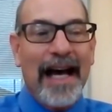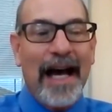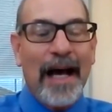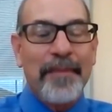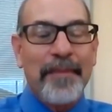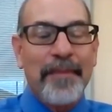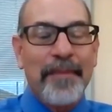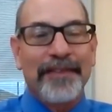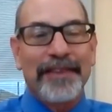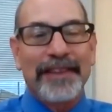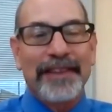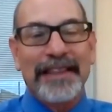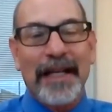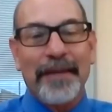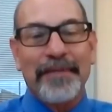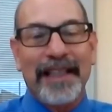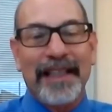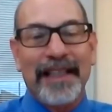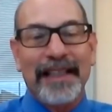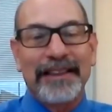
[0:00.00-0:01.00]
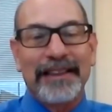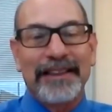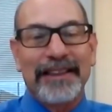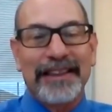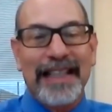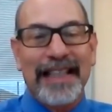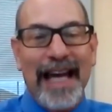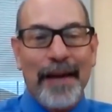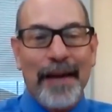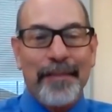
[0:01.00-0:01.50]
I mean, if it's something that
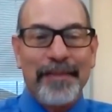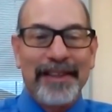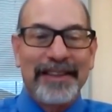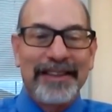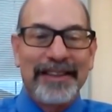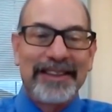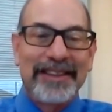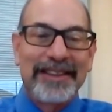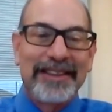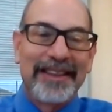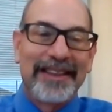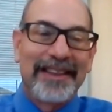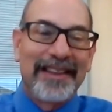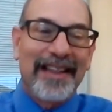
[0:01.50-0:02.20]
just happens